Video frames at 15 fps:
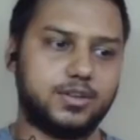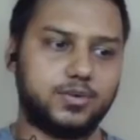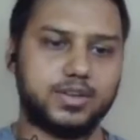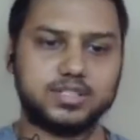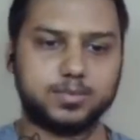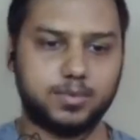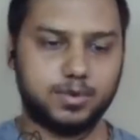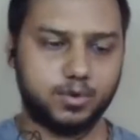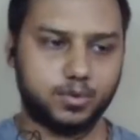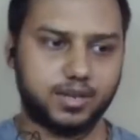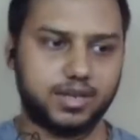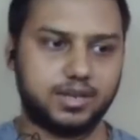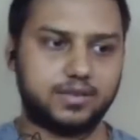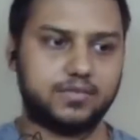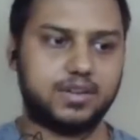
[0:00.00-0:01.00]
know
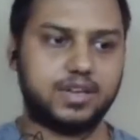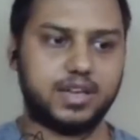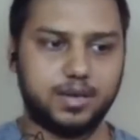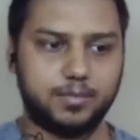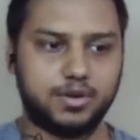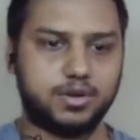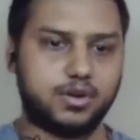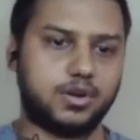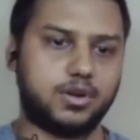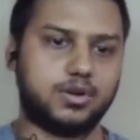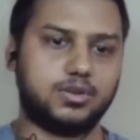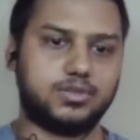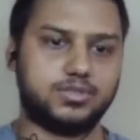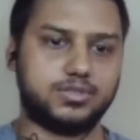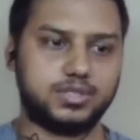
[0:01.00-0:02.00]
exploring we came
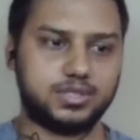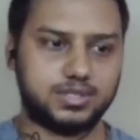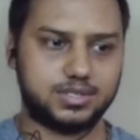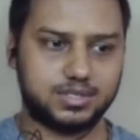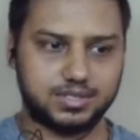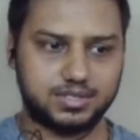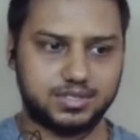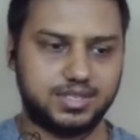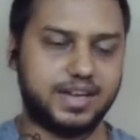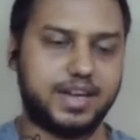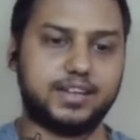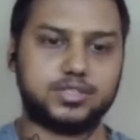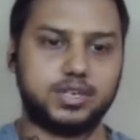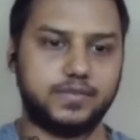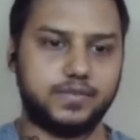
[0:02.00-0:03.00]
across the
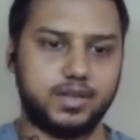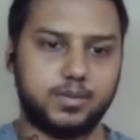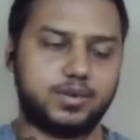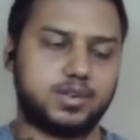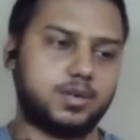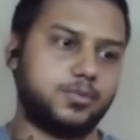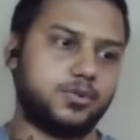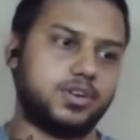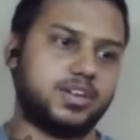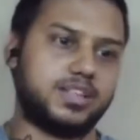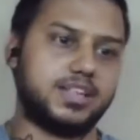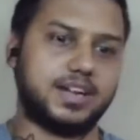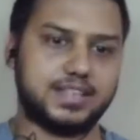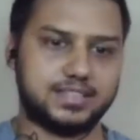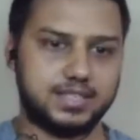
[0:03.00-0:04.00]
azure developer community
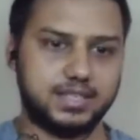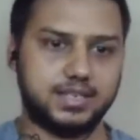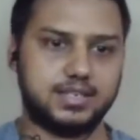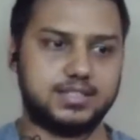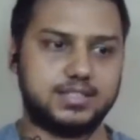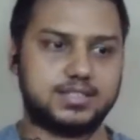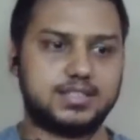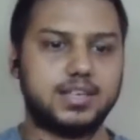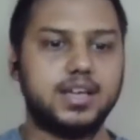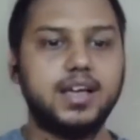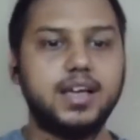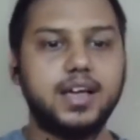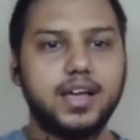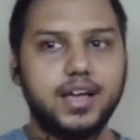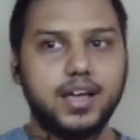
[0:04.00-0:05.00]
that yes there is
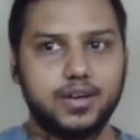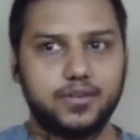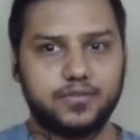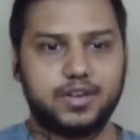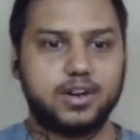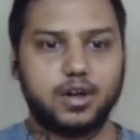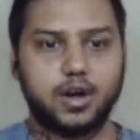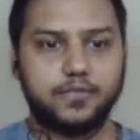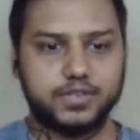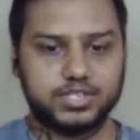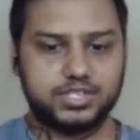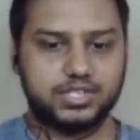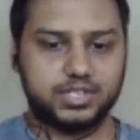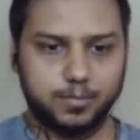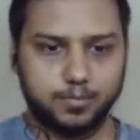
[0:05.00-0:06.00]
one
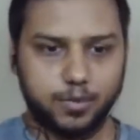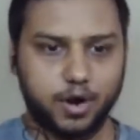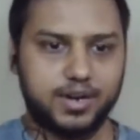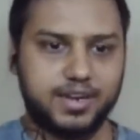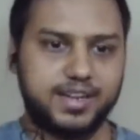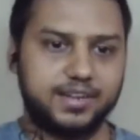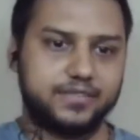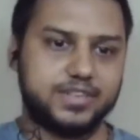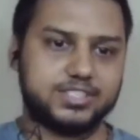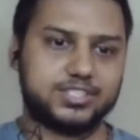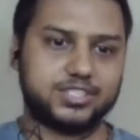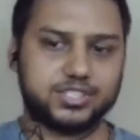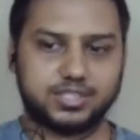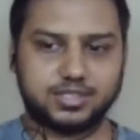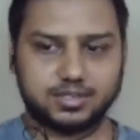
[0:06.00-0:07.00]
official body
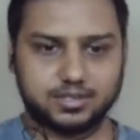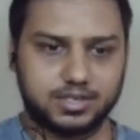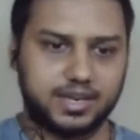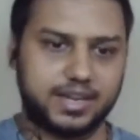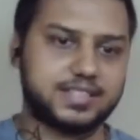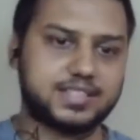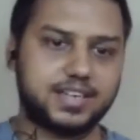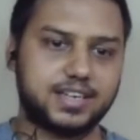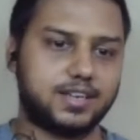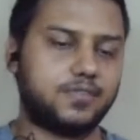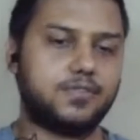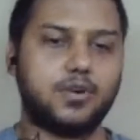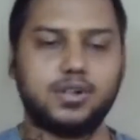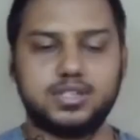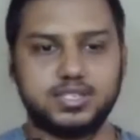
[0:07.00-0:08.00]
which takes care
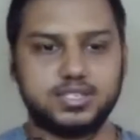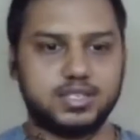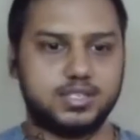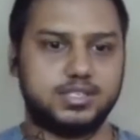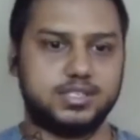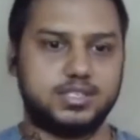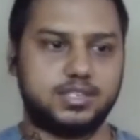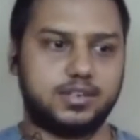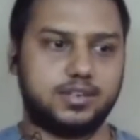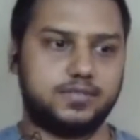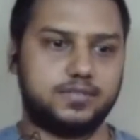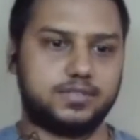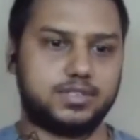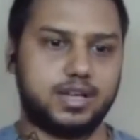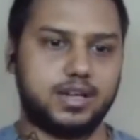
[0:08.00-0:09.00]
of all these
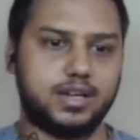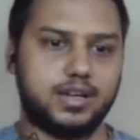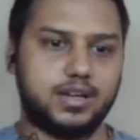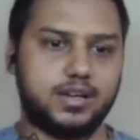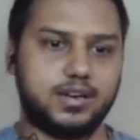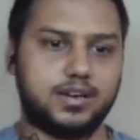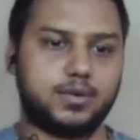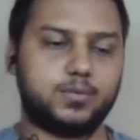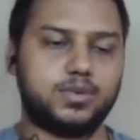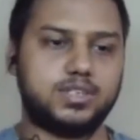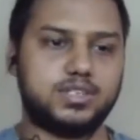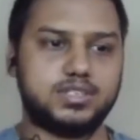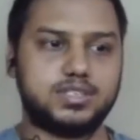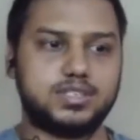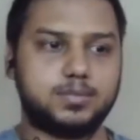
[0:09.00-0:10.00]
initiatives and it
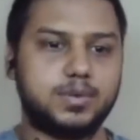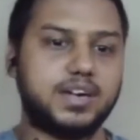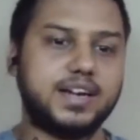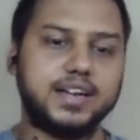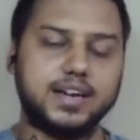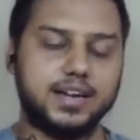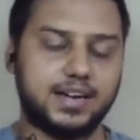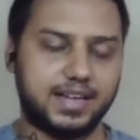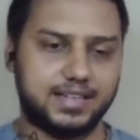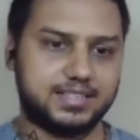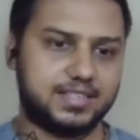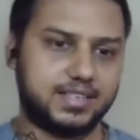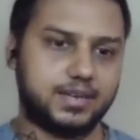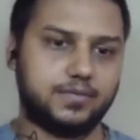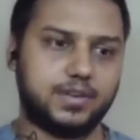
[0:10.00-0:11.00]
was pretty
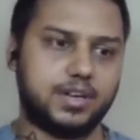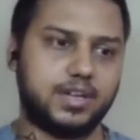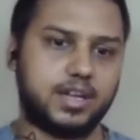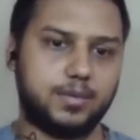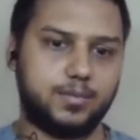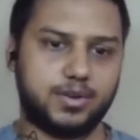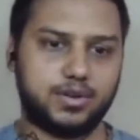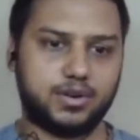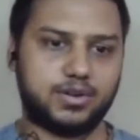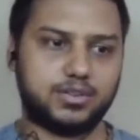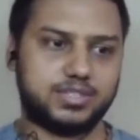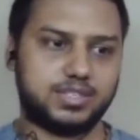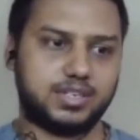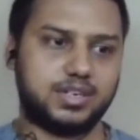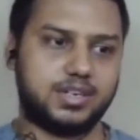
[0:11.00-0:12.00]
enticing when i came
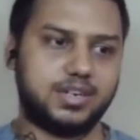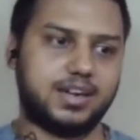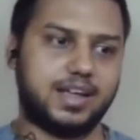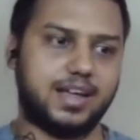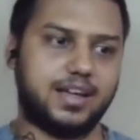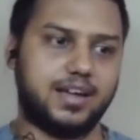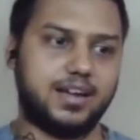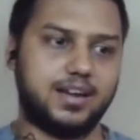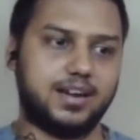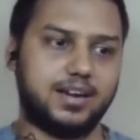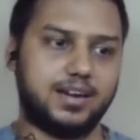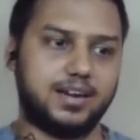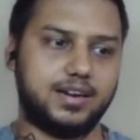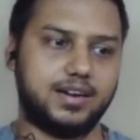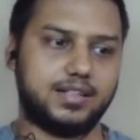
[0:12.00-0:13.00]
across it
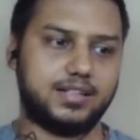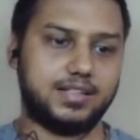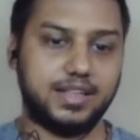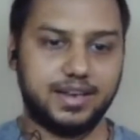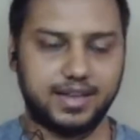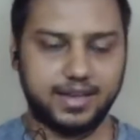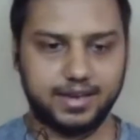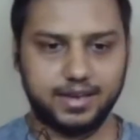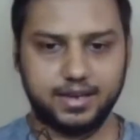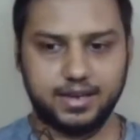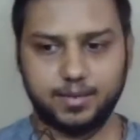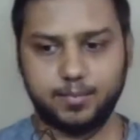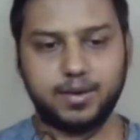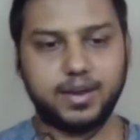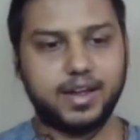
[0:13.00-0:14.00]
and then i
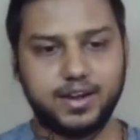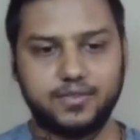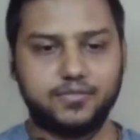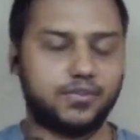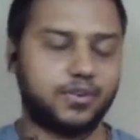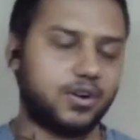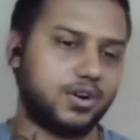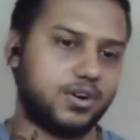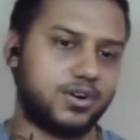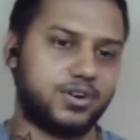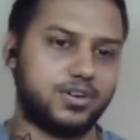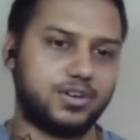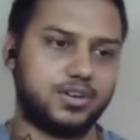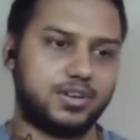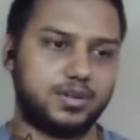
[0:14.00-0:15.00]
applied
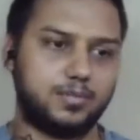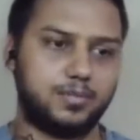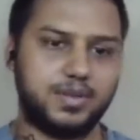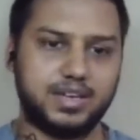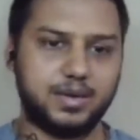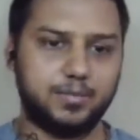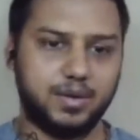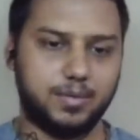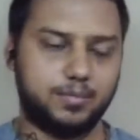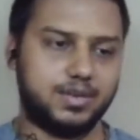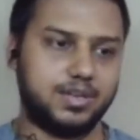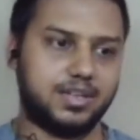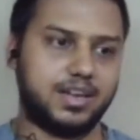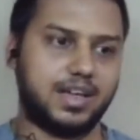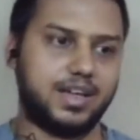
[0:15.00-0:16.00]
for being a
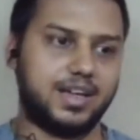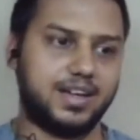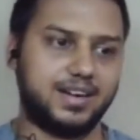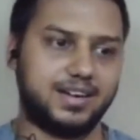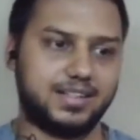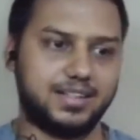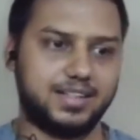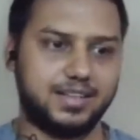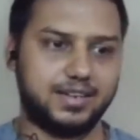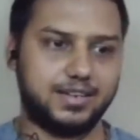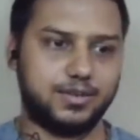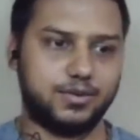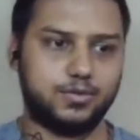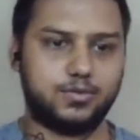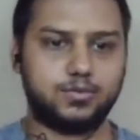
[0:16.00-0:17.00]
member and then
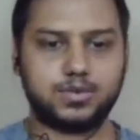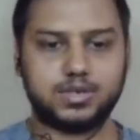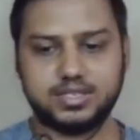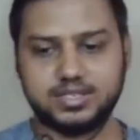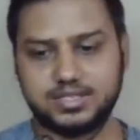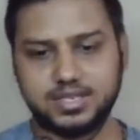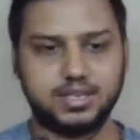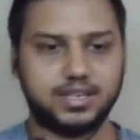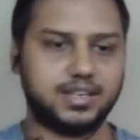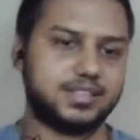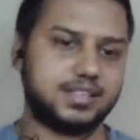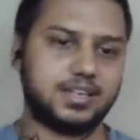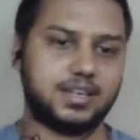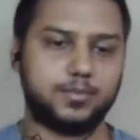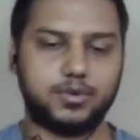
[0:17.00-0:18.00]
you know considering
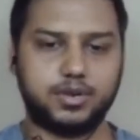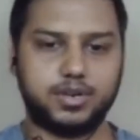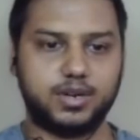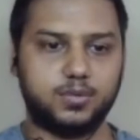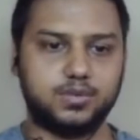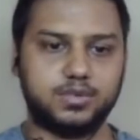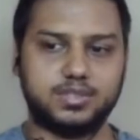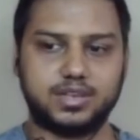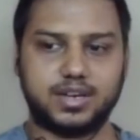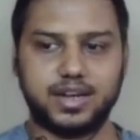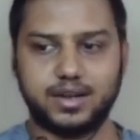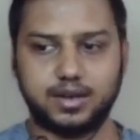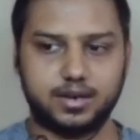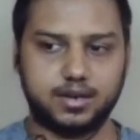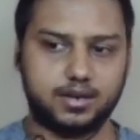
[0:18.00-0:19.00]
the community work
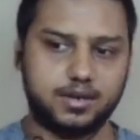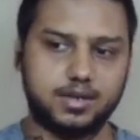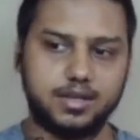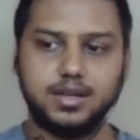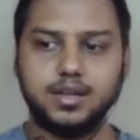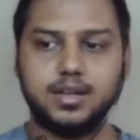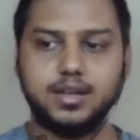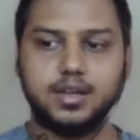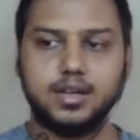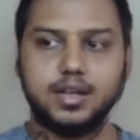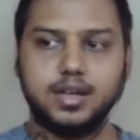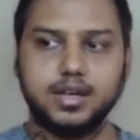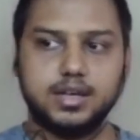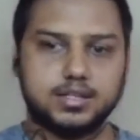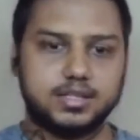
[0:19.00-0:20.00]
and
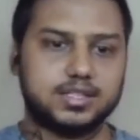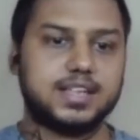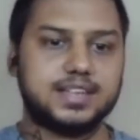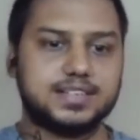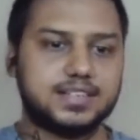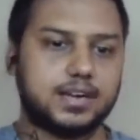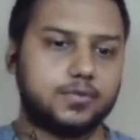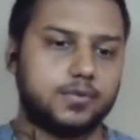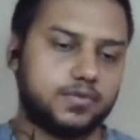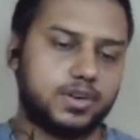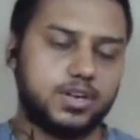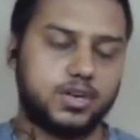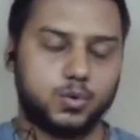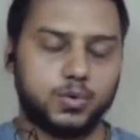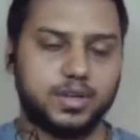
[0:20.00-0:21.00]
the things that we were
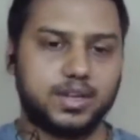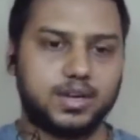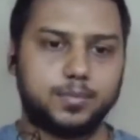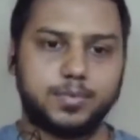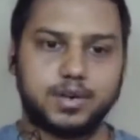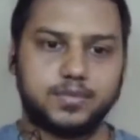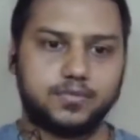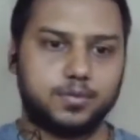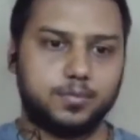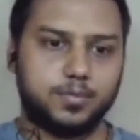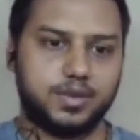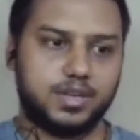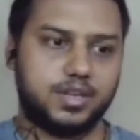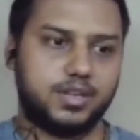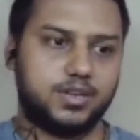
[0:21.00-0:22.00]
doing apart from
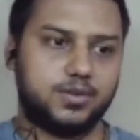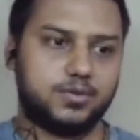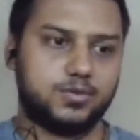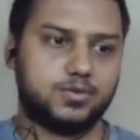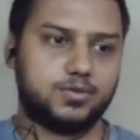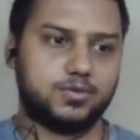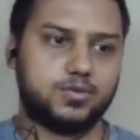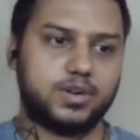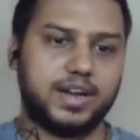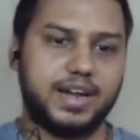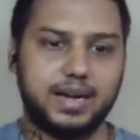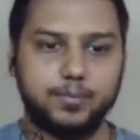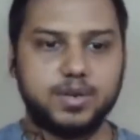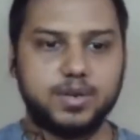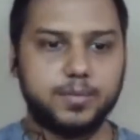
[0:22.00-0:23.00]
BAU
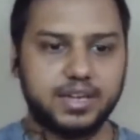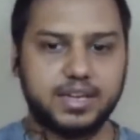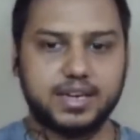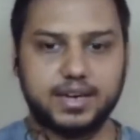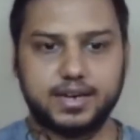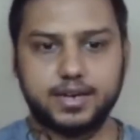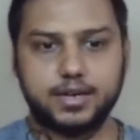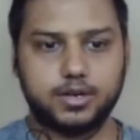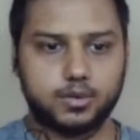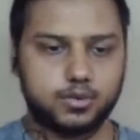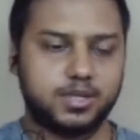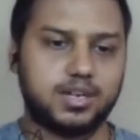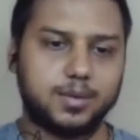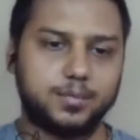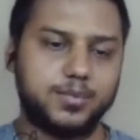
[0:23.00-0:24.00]
helped me get into
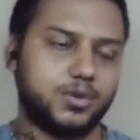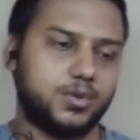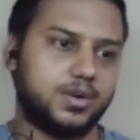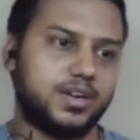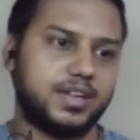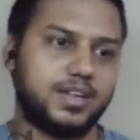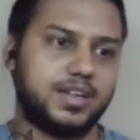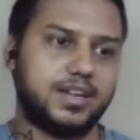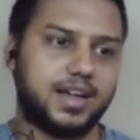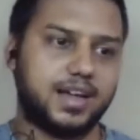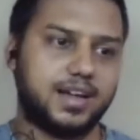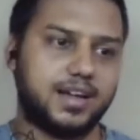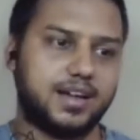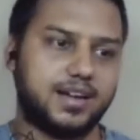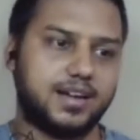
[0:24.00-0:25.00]
the community.
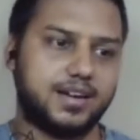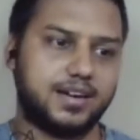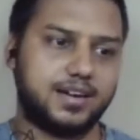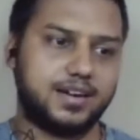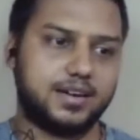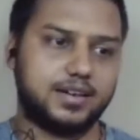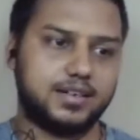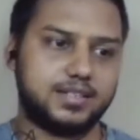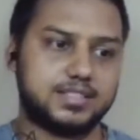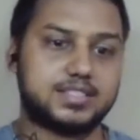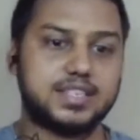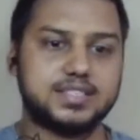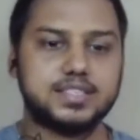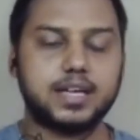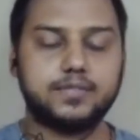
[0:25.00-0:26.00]
And
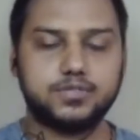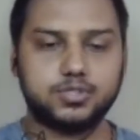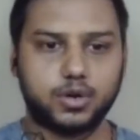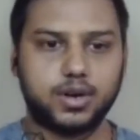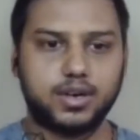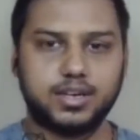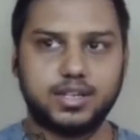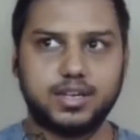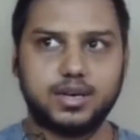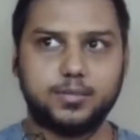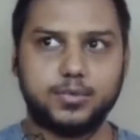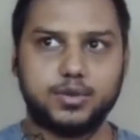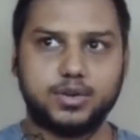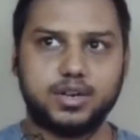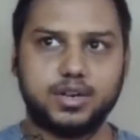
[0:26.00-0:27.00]
since I've joined the
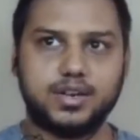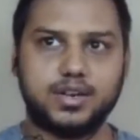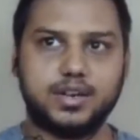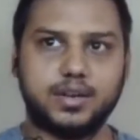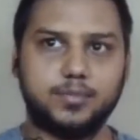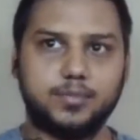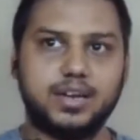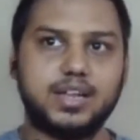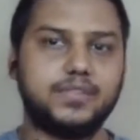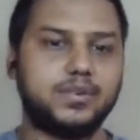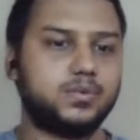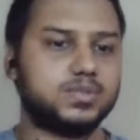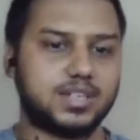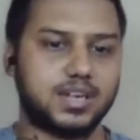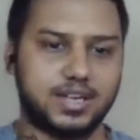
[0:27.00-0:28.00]
community, I believe
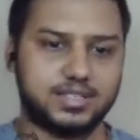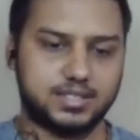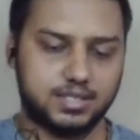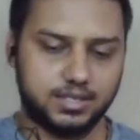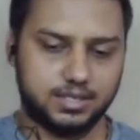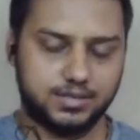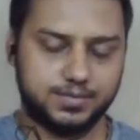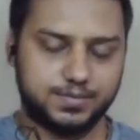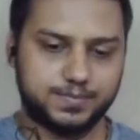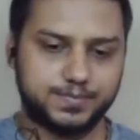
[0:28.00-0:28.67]
it was last year.